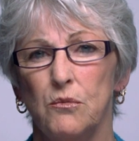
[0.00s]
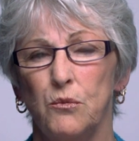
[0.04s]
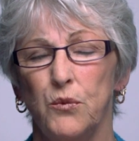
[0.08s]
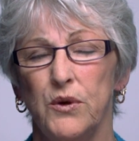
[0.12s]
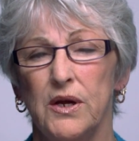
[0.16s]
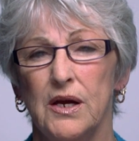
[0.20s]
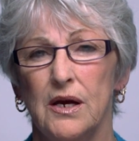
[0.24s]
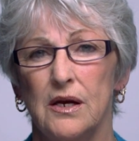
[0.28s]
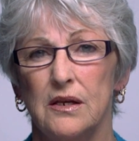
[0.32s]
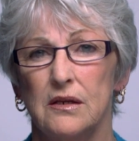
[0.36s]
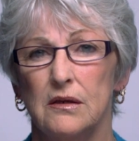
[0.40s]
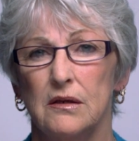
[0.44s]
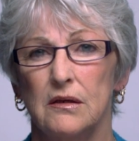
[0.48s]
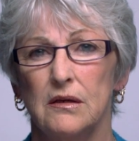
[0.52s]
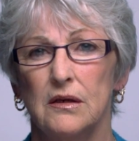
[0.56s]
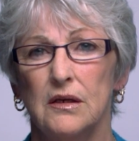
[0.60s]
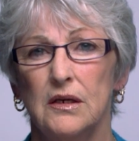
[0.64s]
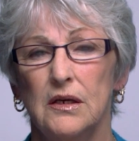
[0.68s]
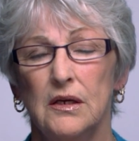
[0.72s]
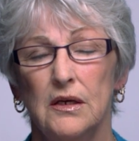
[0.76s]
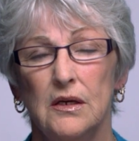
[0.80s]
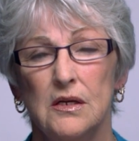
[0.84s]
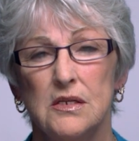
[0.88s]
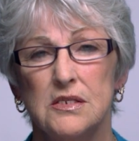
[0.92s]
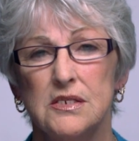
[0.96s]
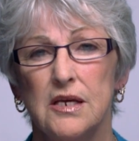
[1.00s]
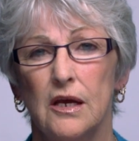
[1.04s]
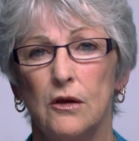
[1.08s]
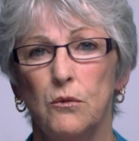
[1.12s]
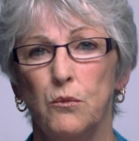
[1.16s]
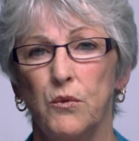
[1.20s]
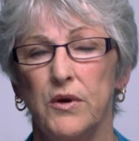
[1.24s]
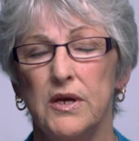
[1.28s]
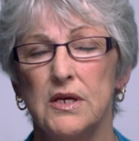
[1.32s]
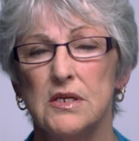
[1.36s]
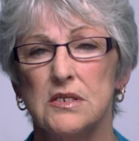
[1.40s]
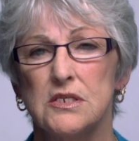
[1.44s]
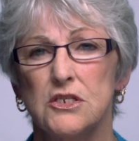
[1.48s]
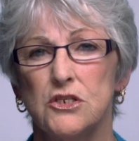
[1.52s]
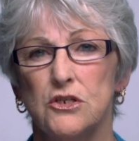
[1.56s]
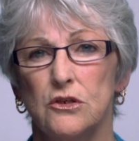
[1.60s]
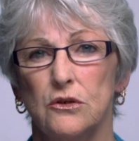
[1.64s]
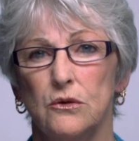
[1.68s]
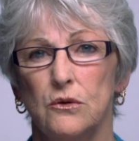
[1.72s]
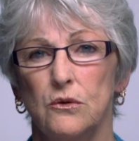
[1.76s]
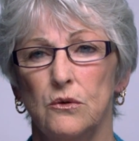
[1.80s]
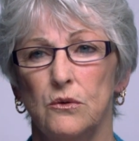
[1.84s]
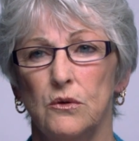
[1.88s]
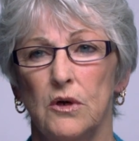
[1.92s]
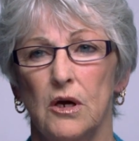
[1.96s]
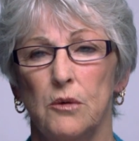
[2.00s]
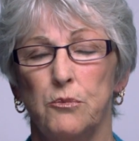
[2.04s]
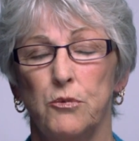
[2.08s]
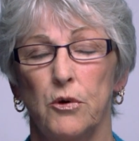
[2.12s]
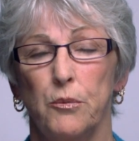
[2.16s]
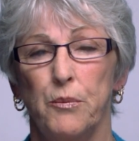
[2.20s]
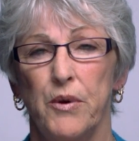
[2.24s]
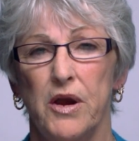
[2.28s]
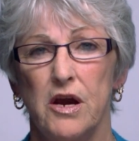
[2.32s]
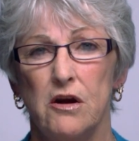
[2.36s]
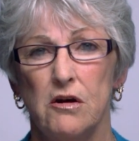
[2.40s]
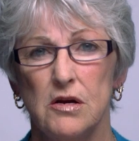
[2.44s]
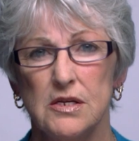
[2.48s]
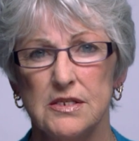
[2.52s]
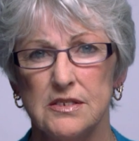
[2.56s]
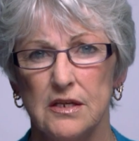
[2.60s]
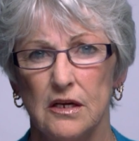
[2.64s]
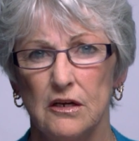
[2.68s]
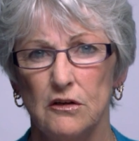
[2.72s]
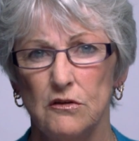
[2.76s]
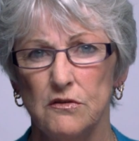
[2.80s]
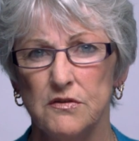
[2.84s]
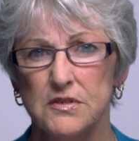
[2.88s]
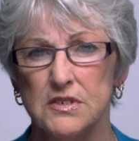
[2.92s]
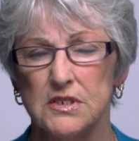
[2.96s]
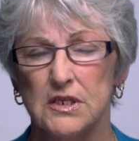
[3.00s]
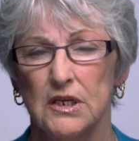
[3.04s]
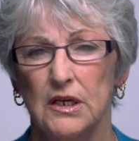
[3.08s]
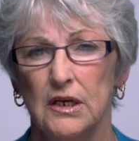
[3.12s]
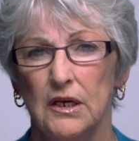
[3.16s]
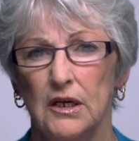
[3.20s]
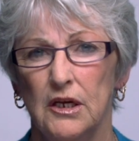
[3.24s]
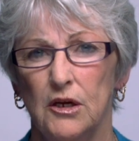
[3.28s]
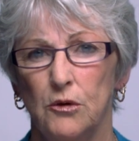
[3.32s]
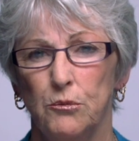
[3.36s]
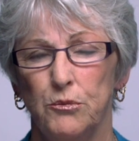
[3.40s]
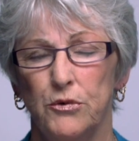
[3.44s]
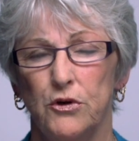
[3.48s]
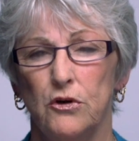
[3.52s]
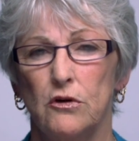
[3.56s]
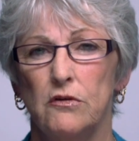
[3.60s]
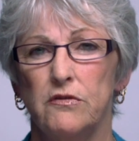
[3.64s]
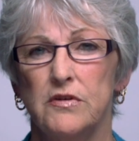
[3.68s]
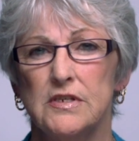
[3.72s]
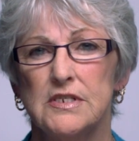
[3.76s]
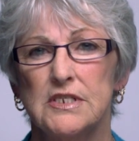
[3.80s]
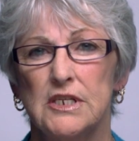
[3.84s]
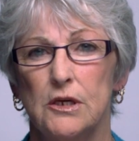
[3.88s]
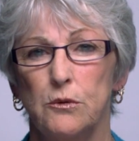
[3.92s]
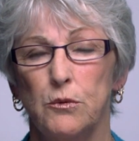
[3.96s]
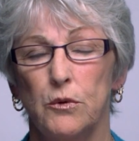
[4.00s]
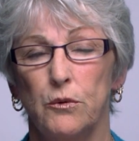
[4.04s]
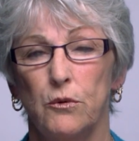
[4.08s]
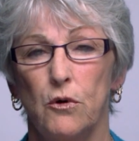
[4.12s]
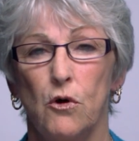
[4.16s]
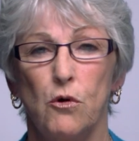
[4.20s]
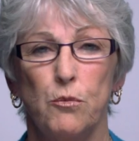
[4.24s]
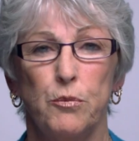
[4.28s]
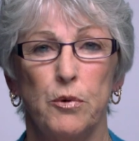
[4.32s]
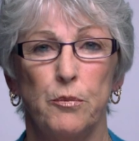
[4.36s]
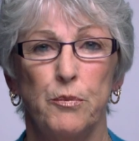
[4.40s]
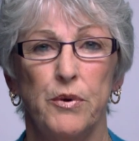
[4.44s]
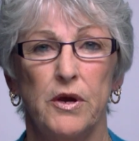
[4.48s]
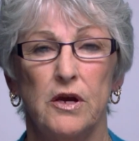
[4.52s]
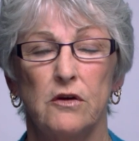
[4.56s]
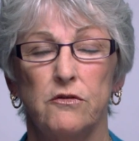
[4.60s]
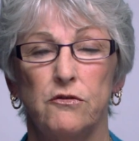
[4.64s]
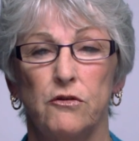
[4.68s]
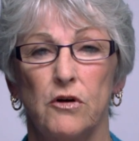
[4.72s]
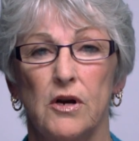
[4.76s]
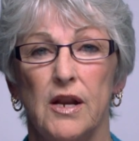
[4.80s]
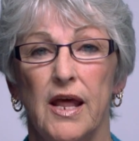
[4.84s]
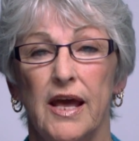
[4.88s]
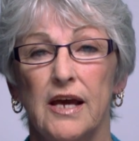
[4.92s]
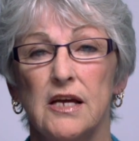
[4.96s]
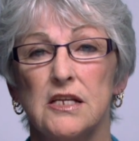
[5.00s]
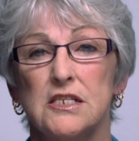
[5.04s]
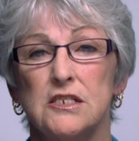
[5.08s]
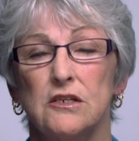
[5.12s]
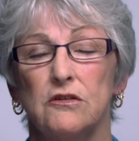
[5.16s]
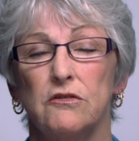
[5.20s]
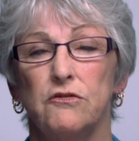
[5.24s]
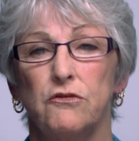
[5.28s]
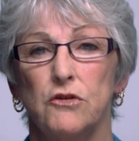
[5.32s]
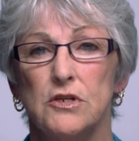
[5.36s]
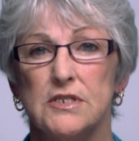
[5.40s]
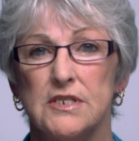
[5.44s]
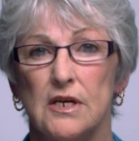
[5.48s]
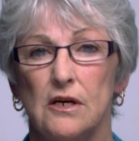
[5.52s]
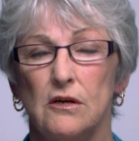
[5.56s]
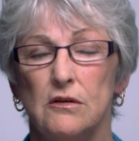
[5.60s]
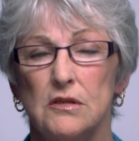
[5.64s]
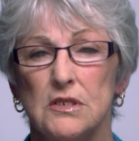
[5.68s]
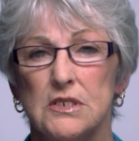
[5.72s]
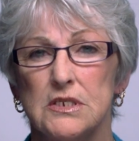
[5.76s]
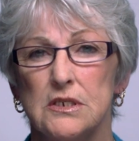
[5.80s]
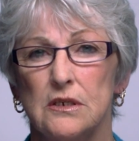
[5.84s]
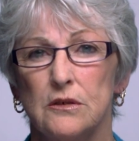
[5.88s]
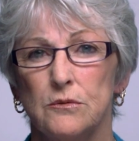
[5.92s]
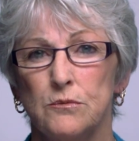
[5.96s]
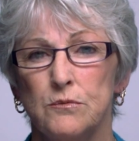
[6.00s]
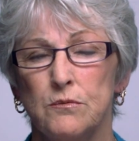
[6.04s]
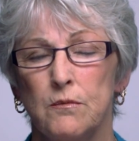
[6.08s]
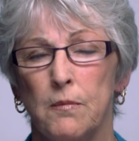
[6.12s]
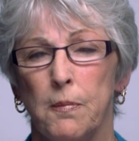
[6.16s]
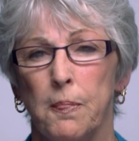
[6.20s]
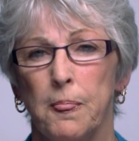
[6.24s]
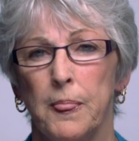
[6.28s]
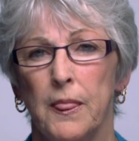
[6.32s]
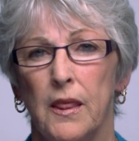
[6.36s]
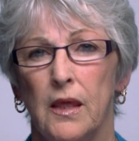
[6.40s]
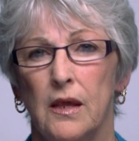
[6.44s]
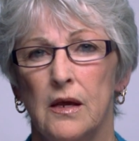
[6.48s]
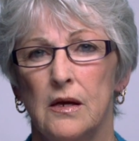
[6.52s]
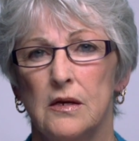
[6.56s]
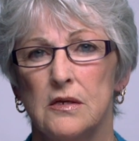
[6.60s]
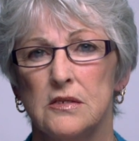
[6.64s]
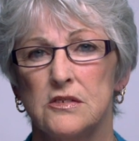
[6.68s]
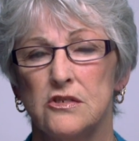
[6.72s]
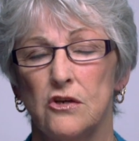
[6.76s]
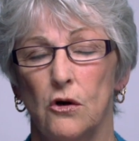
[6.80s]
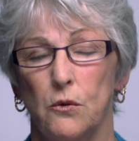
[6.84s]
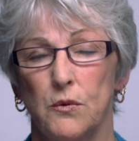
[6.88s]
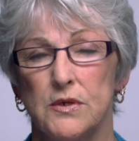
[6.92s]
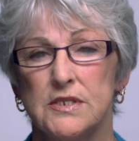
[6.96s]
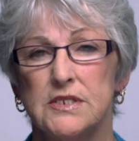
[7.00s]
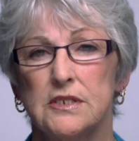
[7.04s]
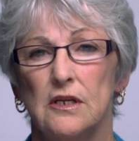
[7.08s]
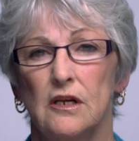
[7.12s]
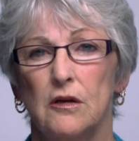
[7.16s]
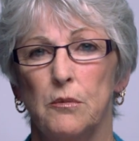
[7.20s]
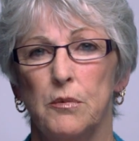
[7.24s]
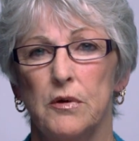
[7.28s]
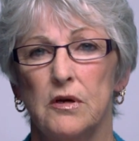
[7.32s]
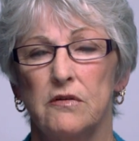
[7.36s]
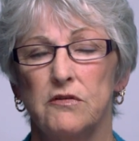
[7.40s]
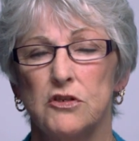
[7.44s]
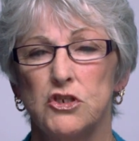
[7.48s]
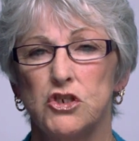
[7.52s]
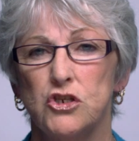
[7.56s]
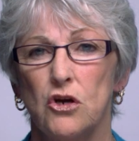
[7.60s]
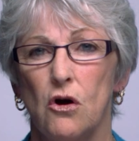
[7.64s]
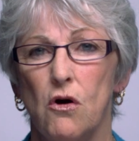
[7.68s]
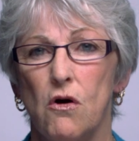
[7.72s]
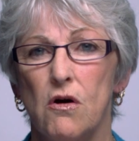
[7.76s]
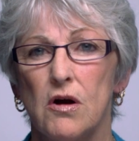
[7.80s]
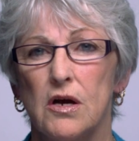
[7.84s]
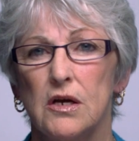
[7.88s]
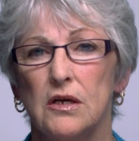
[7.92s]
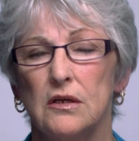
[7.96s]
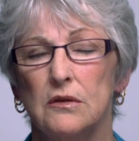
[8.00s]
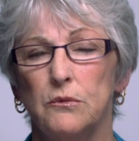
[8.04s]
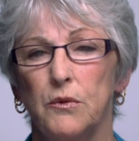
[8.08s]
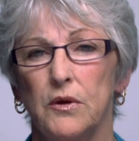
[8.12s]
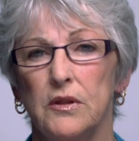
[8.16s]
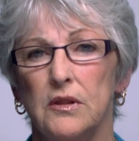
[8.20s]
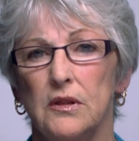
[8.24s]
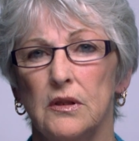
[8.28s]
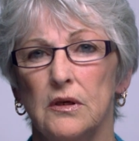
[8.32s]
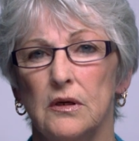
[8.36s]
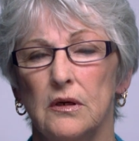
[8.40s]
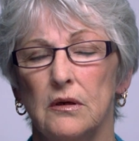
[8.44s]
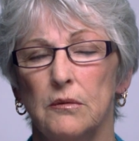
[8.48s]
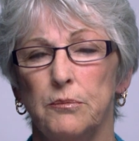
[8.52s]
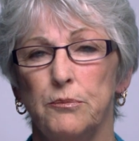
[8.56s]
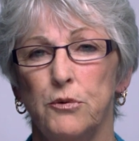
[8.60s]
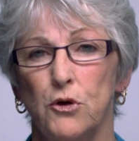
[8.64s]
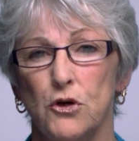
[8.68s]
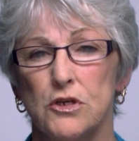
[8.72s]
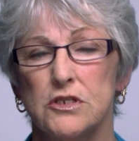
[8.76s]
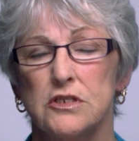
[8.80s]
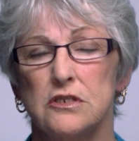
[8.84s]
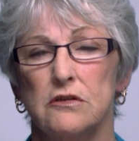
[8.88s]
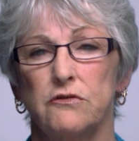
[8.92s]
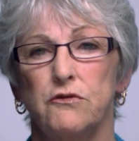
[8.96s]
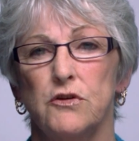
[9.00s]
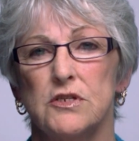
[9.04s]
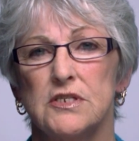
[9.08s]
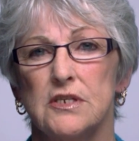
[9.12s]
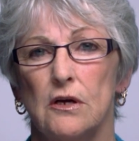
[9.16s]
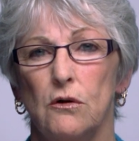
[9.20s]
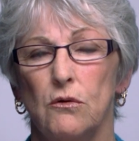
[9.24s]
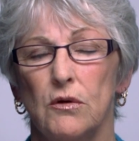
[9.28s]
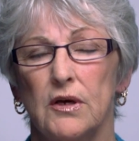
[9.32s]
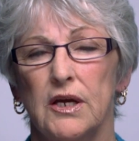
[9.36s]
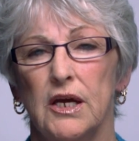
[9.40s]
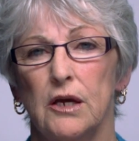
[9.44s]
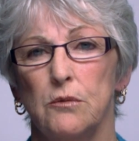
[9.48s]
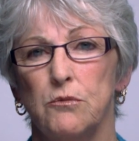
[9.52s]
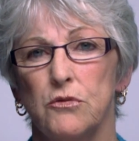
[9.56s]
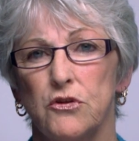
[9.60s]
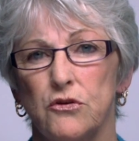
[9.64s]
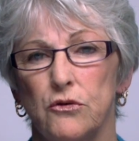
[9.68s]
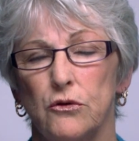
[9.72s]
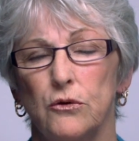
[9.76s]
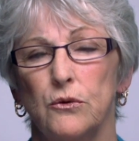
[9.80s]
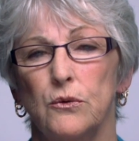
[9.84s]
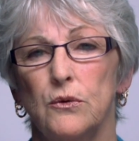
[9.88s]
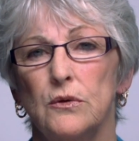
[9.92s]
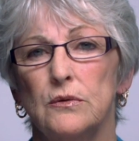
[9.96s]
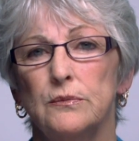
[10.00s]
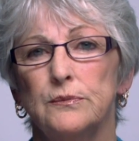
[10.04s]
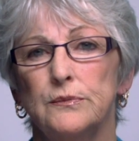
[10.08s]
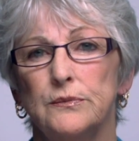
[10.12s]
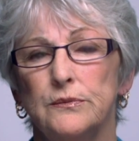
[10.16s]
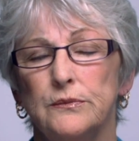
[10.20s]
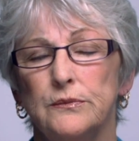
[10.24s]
We had 10 weeks to prepare ourselves, but obviously we were all prepared for a negative result. So it was still a bit of a shock when the positive result came through.